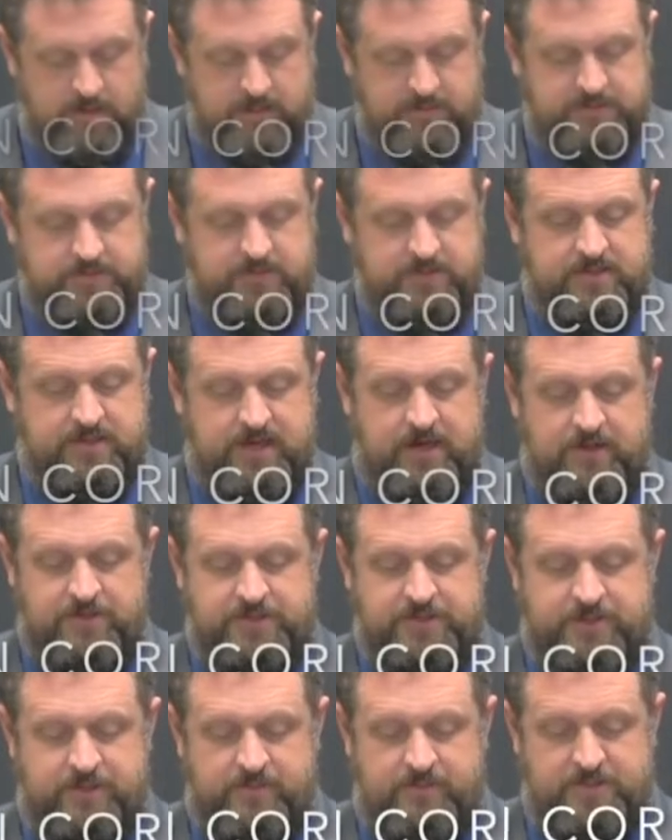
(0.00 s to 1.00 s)
so the title of
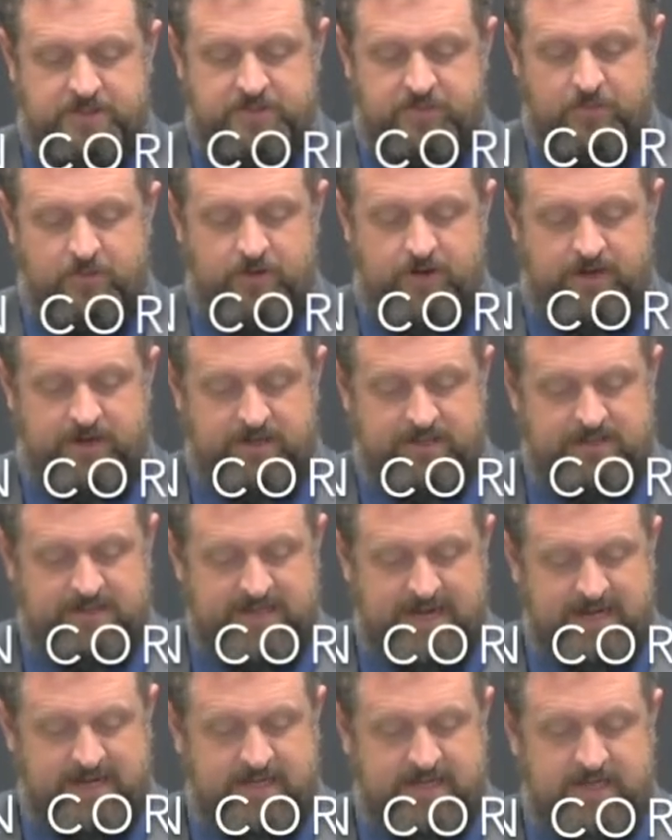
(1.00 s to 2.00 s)
the sermon this morning is
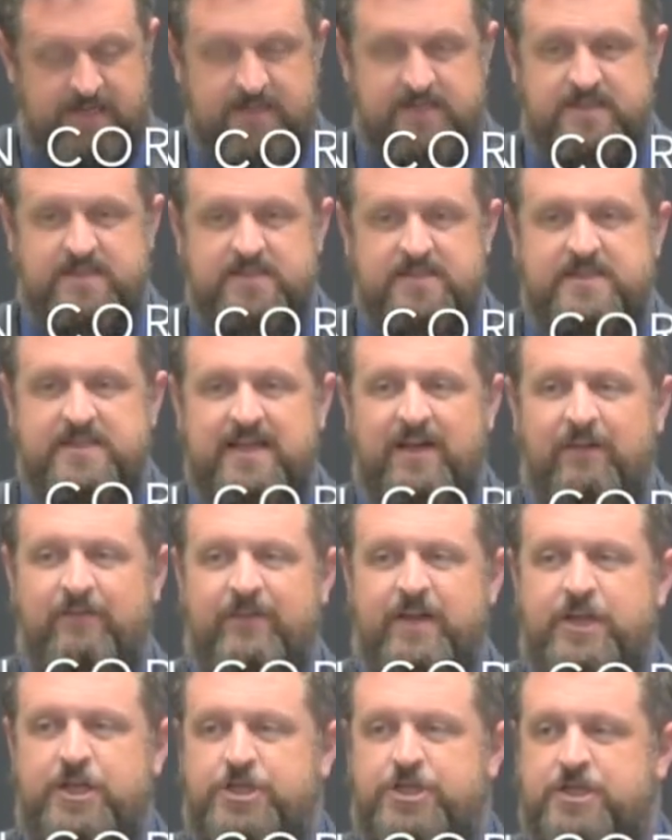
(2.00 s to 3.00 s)
Zacchaeus'
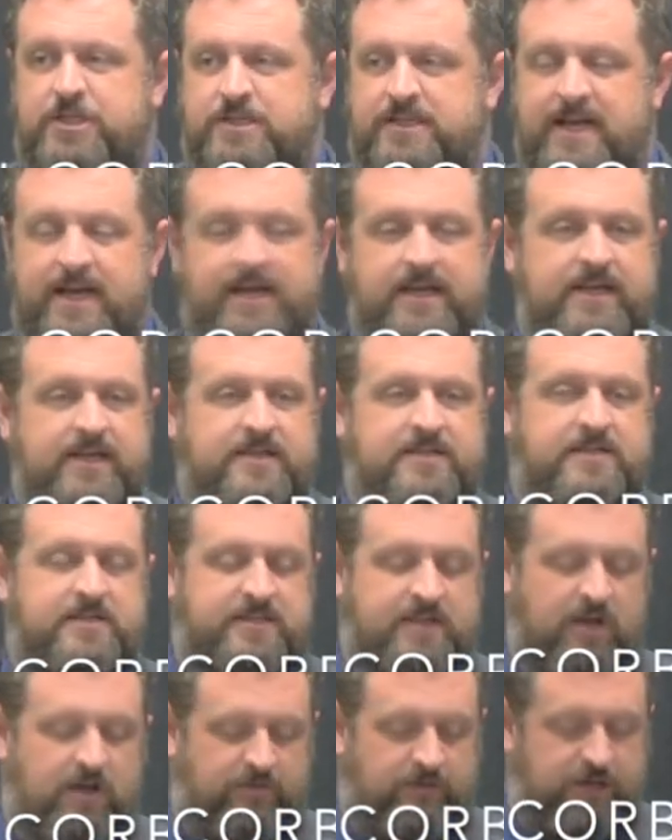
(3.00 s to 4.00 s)
Salvation. Zacchaeus'
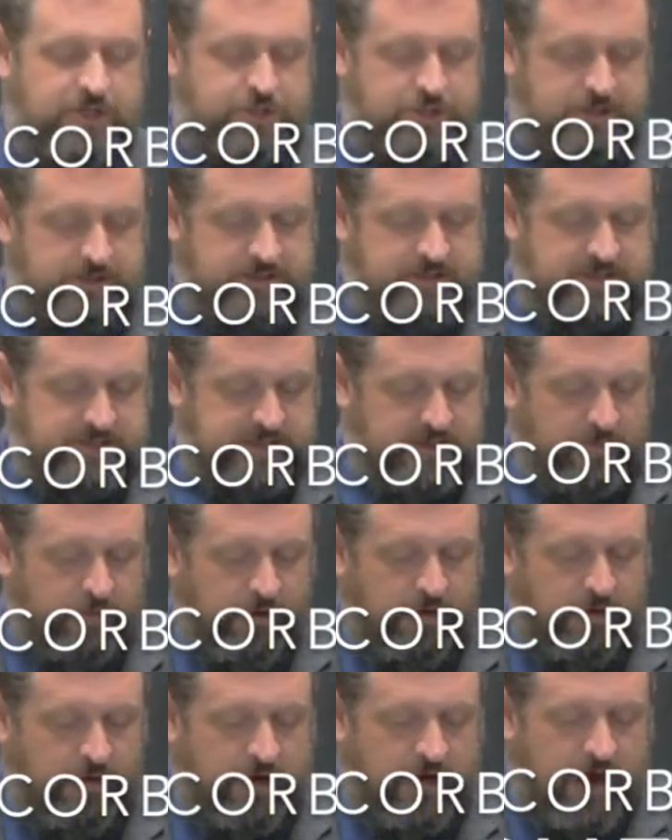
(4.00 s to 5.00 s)
Salvation. And this is a
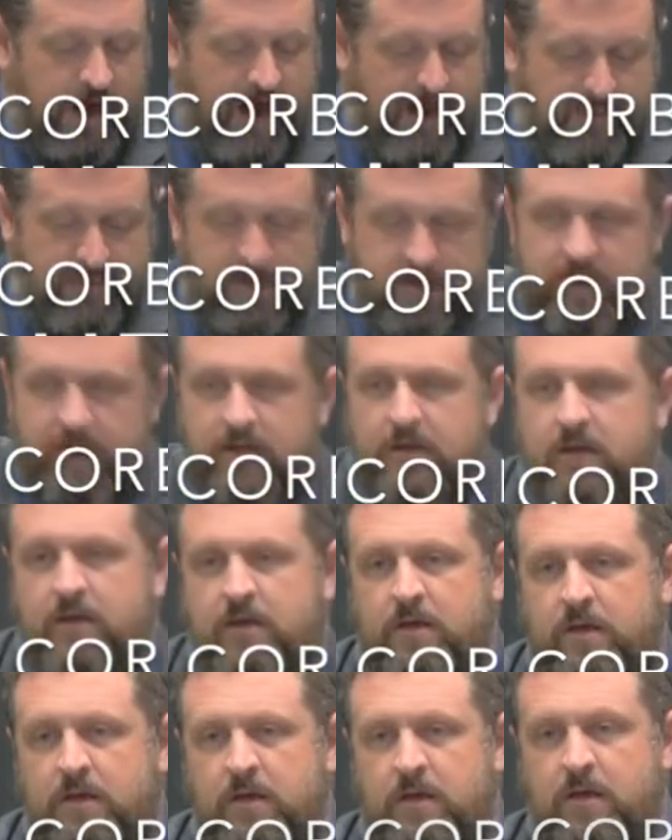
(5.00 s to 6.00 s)
real common
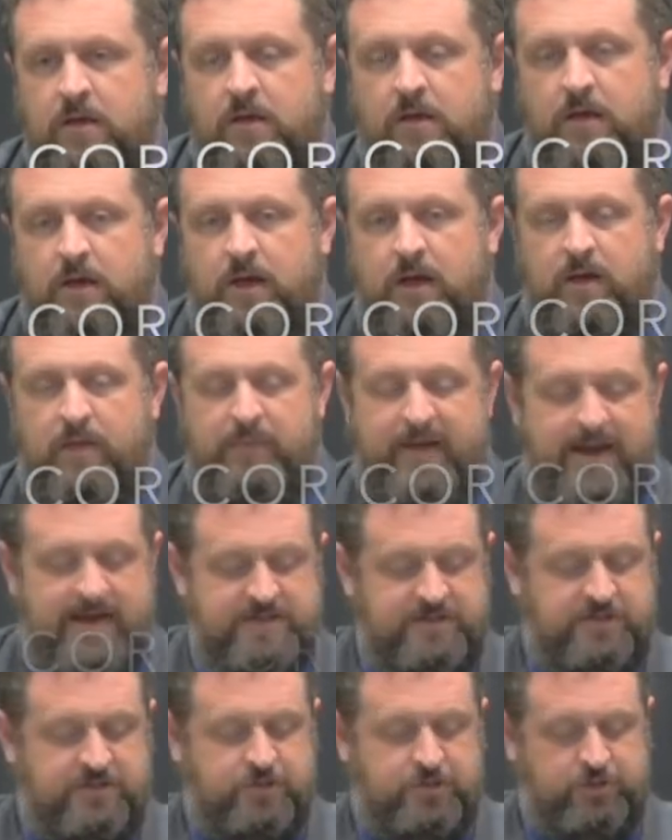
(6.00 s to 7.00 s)
uh,
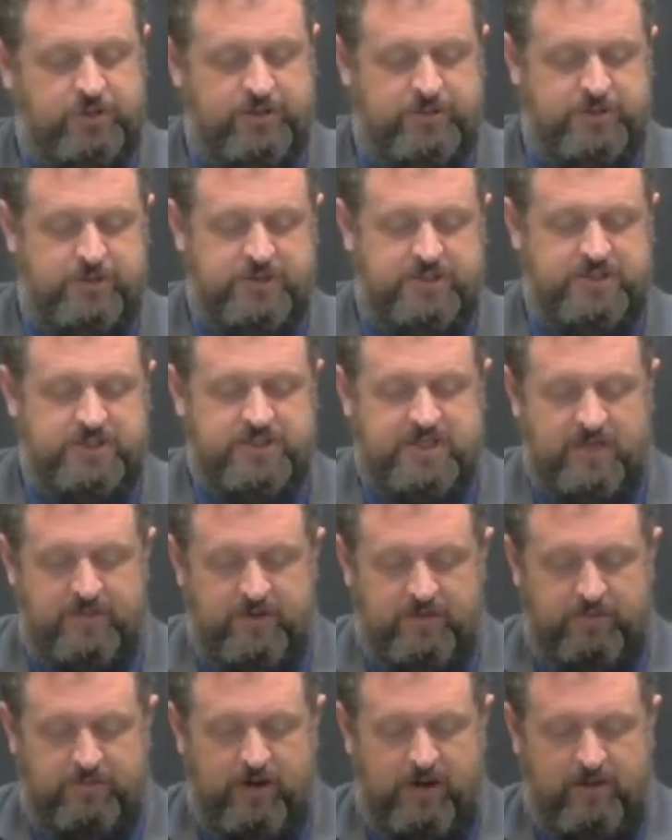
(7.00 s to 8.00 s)
passage of Scripture. This is
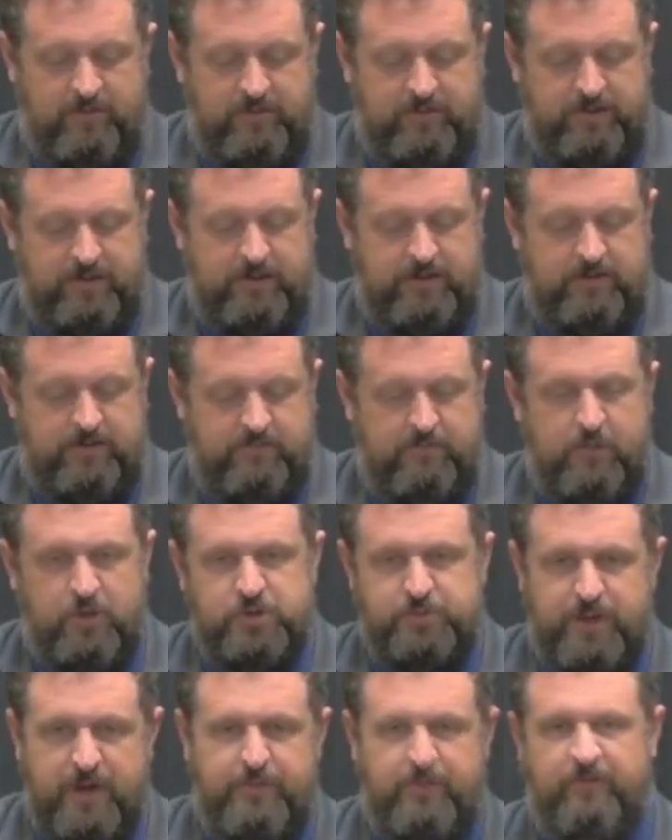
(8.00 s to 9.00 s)
something you'll probably,
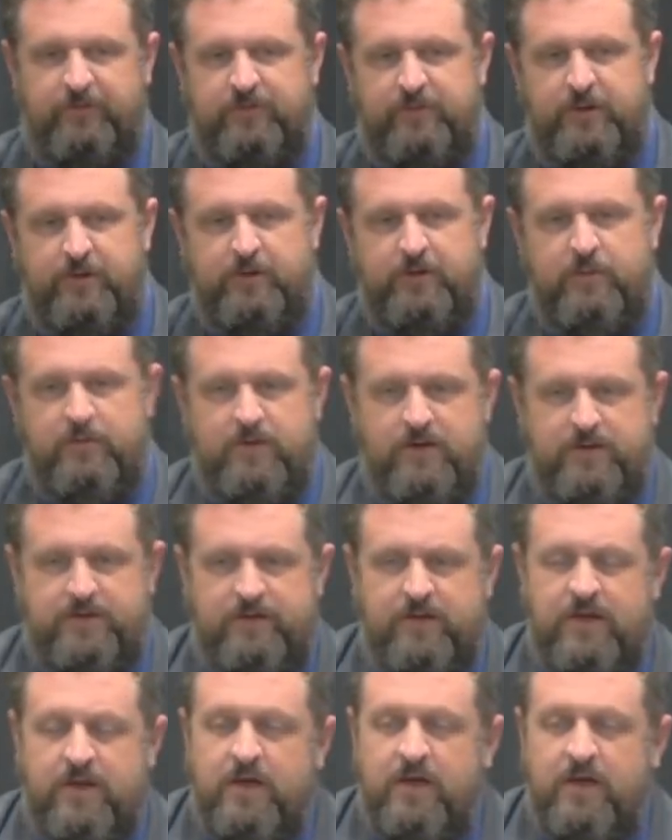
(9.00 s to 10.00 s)
most people are familiar
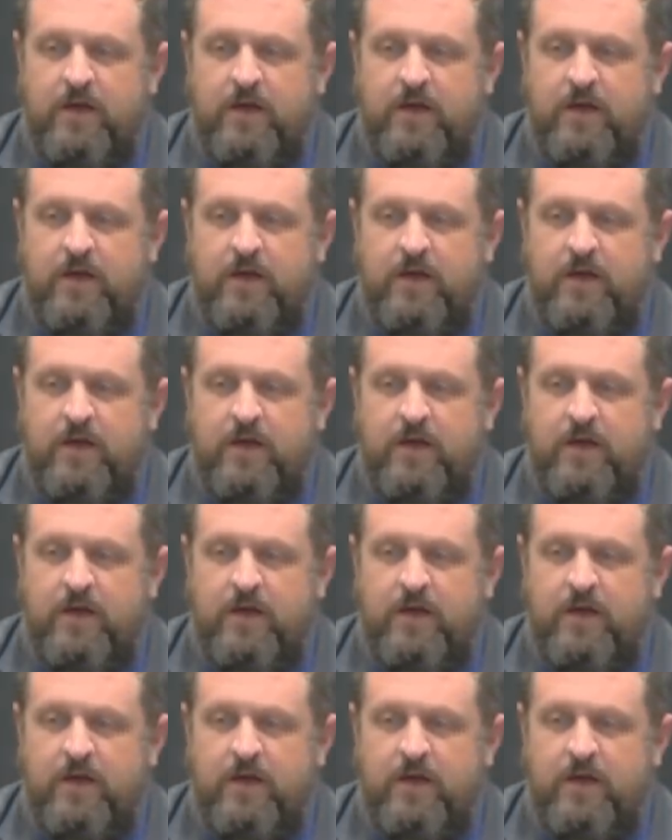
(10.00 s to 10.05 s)
with.